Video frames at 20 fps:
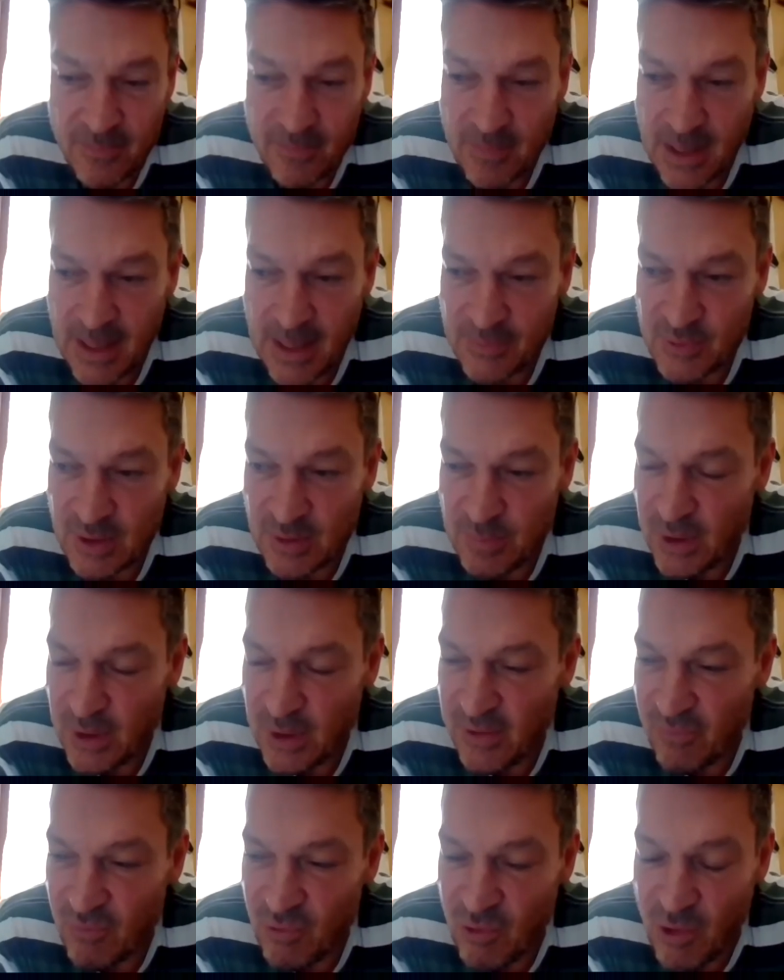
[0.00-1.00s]
Absolutely
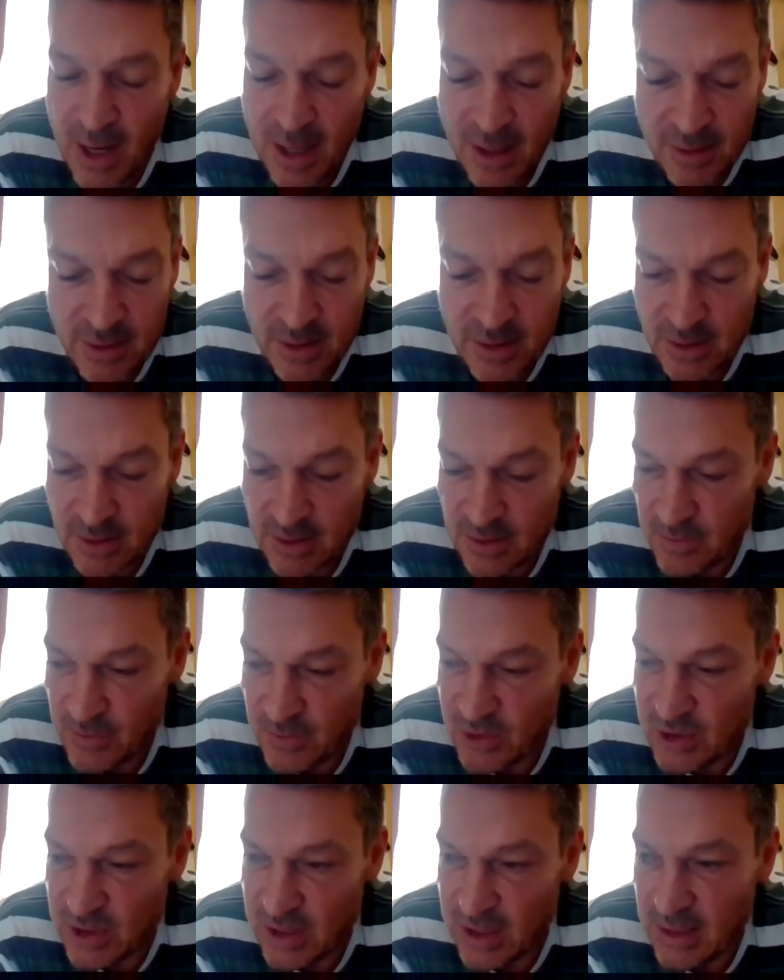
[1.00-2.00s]
beautiful. Right on the
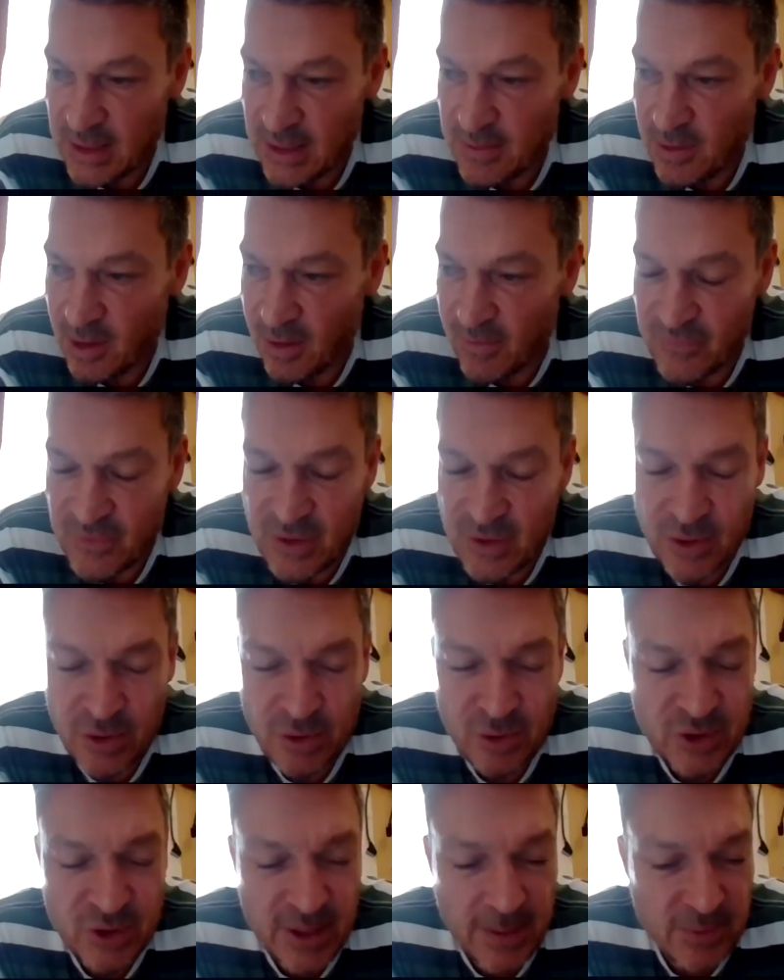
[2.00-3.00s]
sea. A lot of
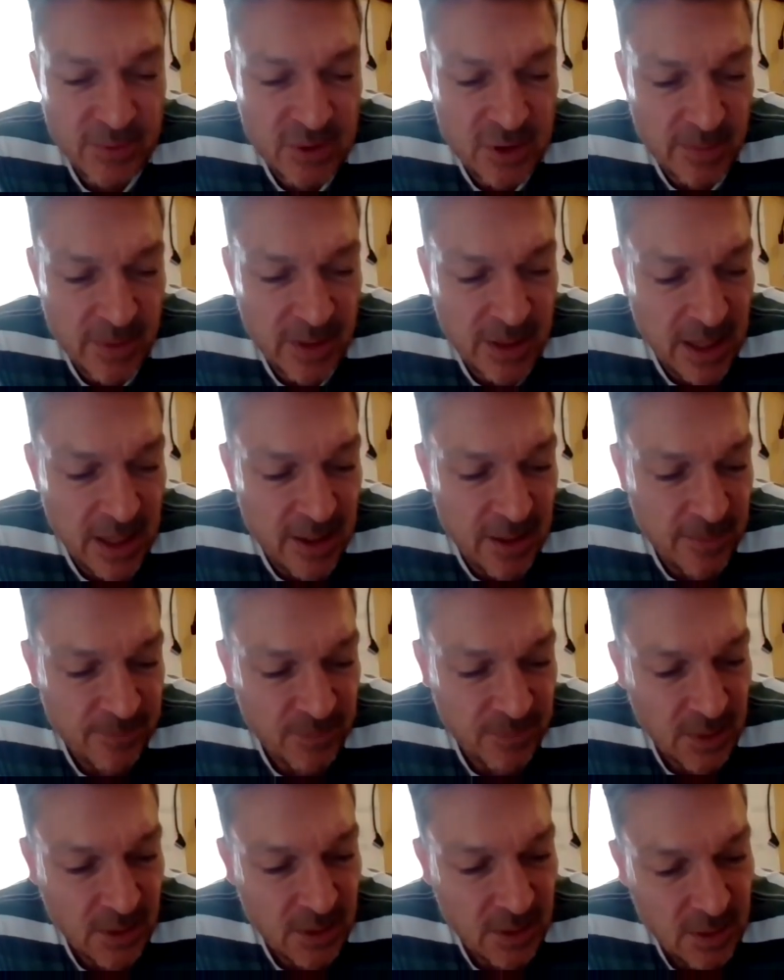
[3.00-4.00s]
cruise ships coming here.
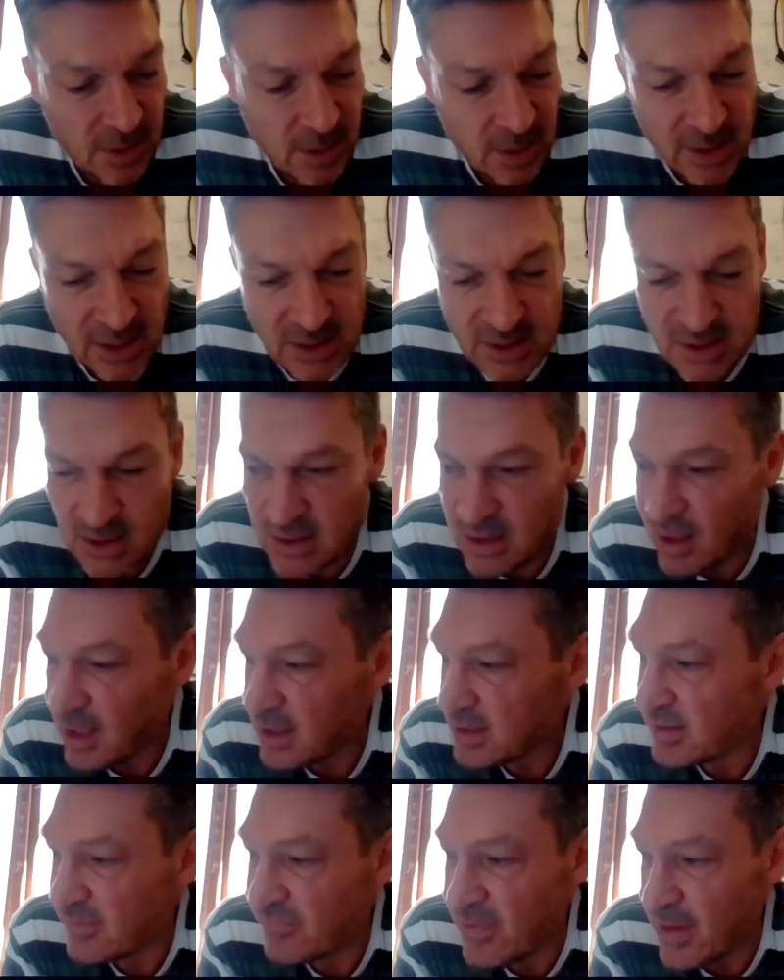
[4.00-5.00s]
And that's the
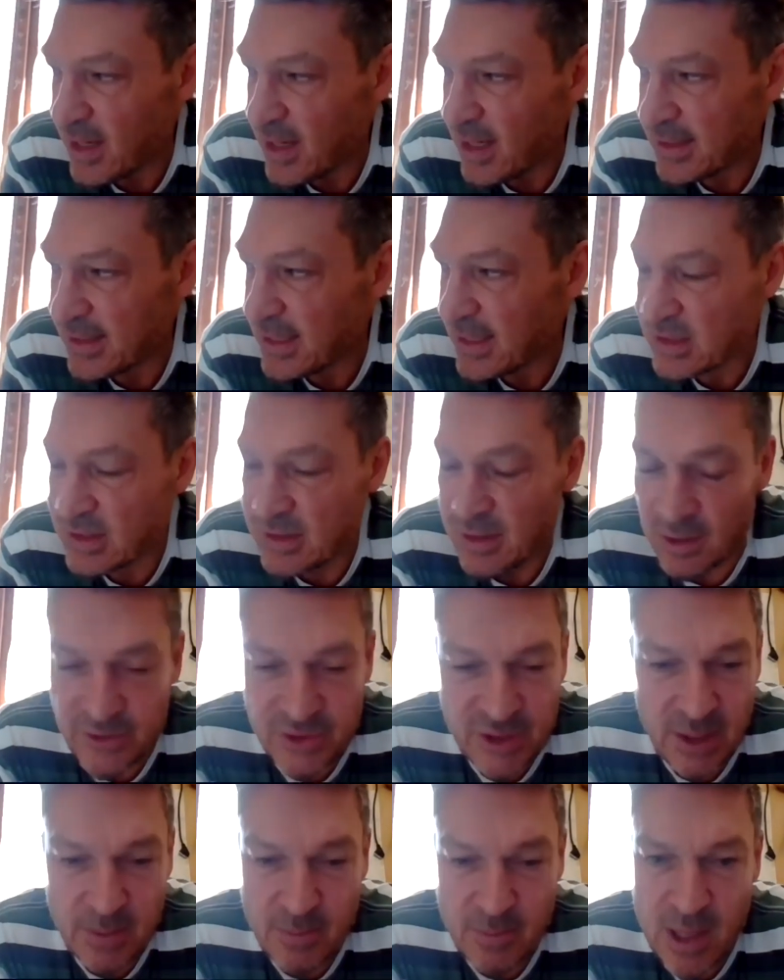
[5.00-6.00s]
size of, I guess,
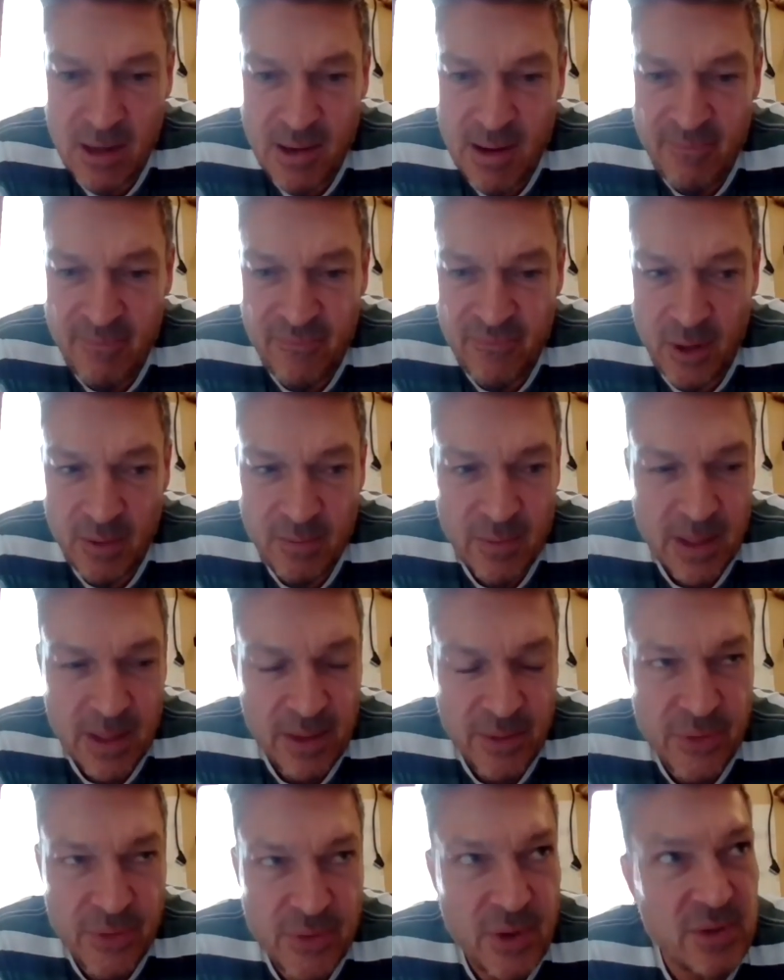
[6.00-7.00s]
Nottingham, where I'm from,
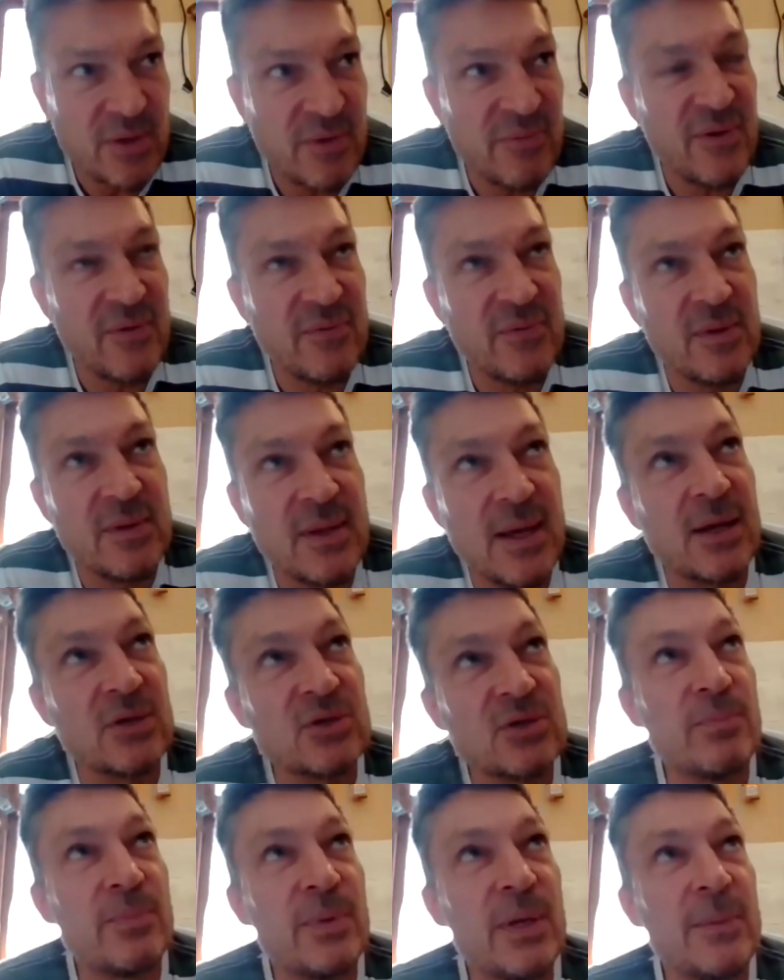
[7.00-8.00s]
about
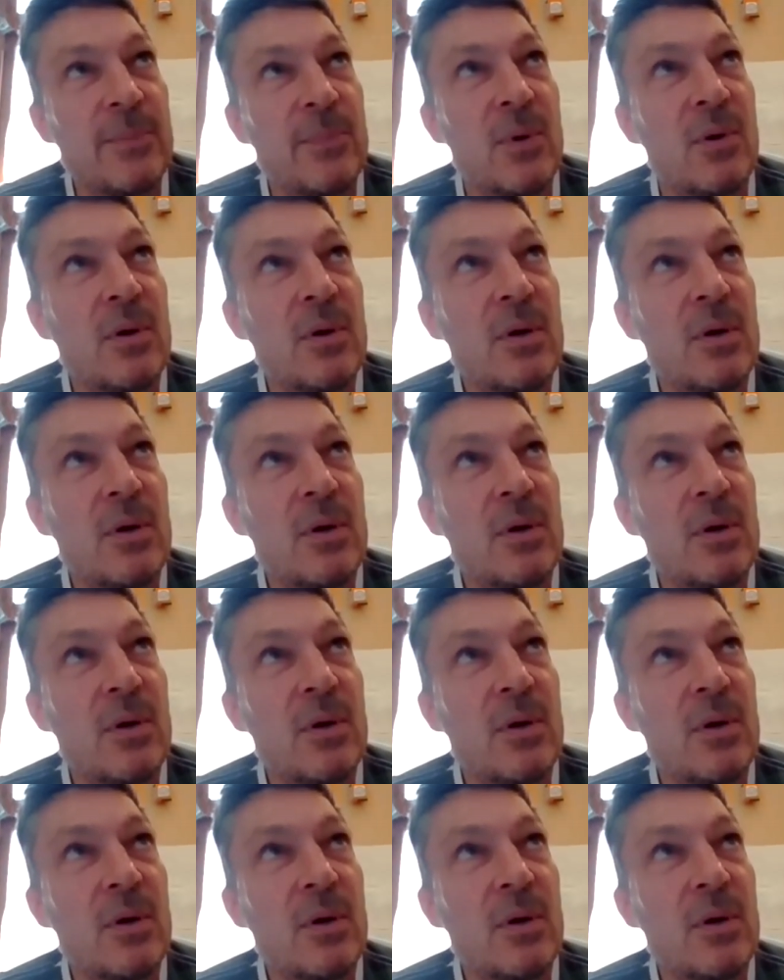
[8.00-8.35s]
350,000 people.